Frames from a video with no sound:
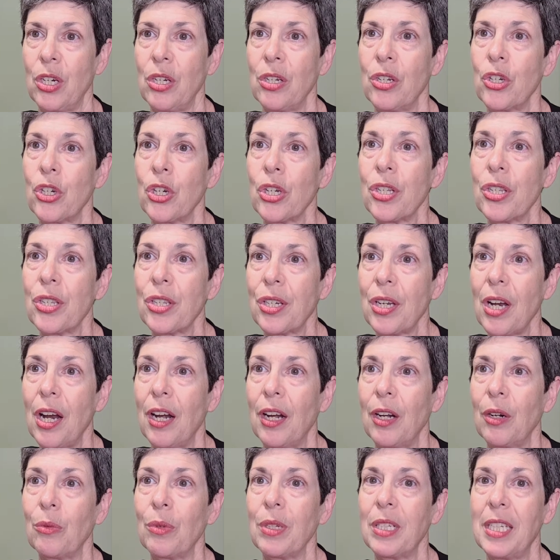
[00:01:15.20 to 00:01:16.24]
should
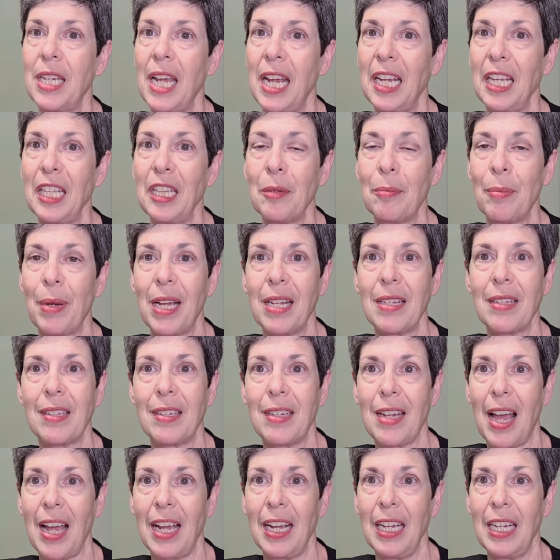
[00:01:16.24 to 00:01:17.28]
start with taking the pet's
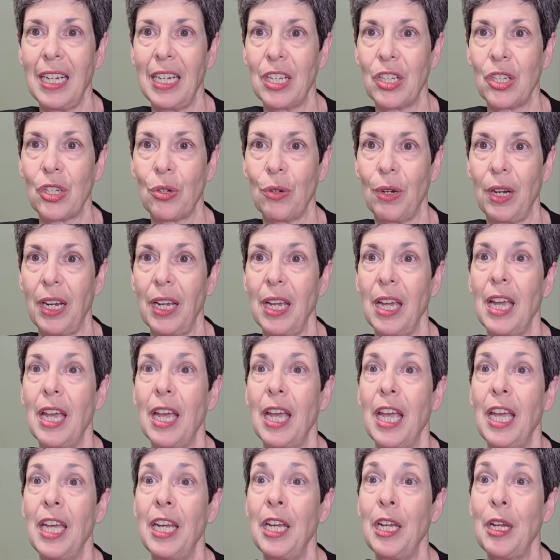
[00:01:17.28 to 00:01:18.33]
diet history
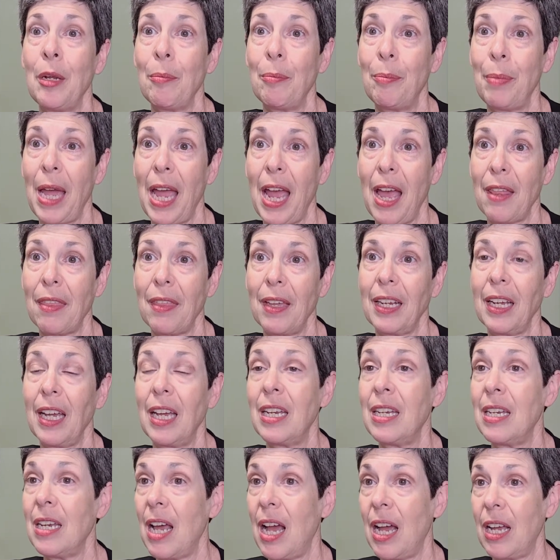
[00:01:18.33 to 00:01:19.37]
in an empathic
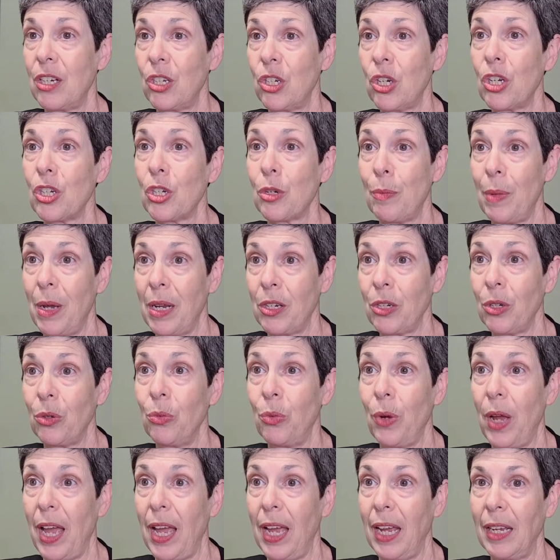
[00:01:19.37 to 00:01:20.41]
and non-judgmental
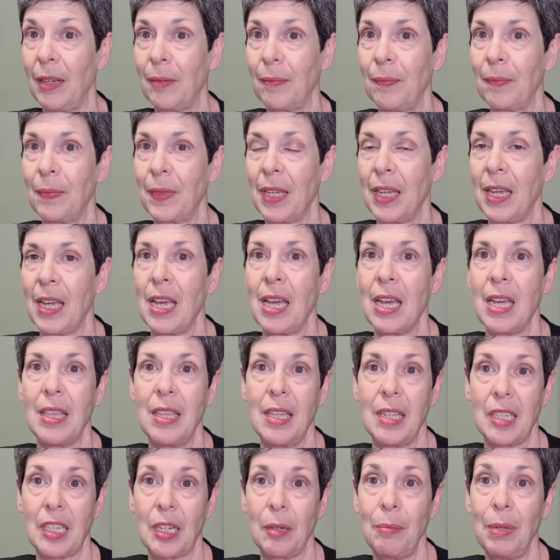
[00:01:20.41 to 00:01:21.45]
way.
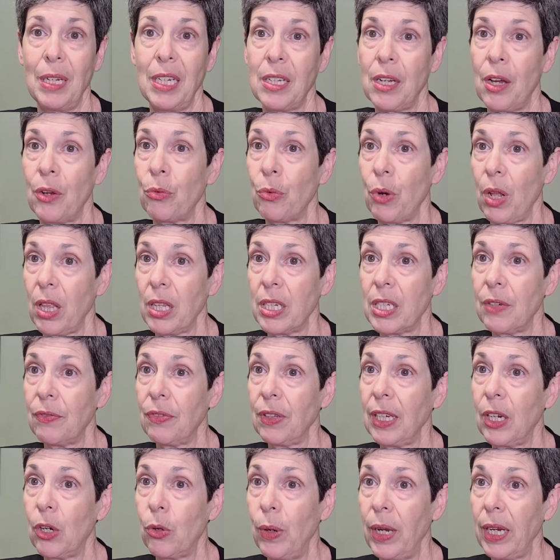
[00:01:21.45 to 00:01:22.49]
This can be done relatively
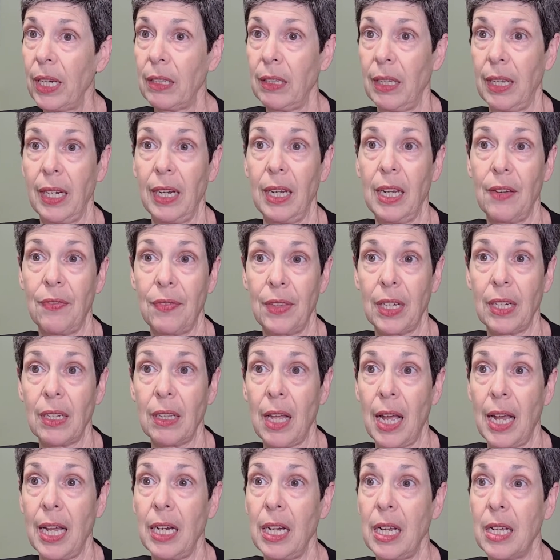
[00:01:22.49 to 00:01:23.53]
quickly if the
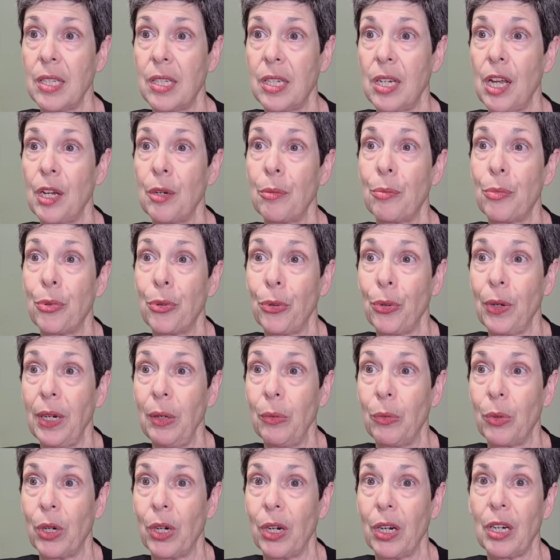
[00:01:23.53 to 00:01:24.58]
client has done
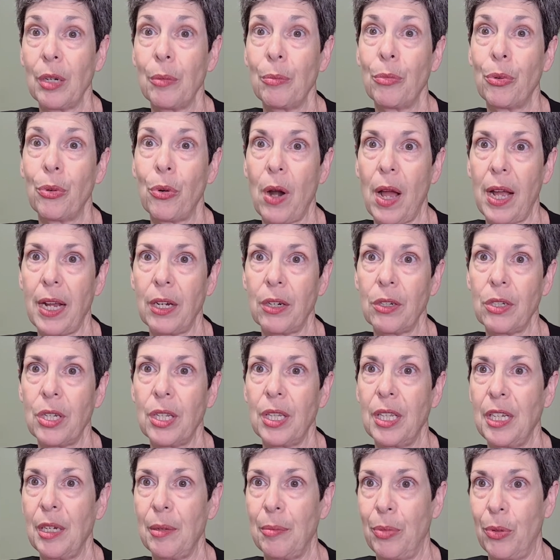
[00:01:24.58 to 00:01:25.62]
pre-work prior to
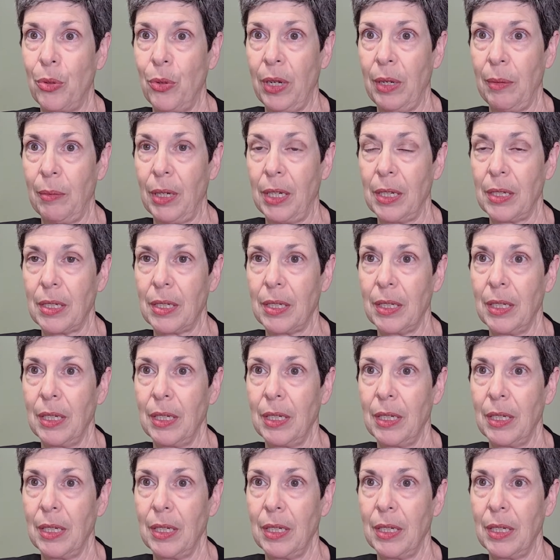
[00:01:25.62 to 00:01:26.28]
the appointment.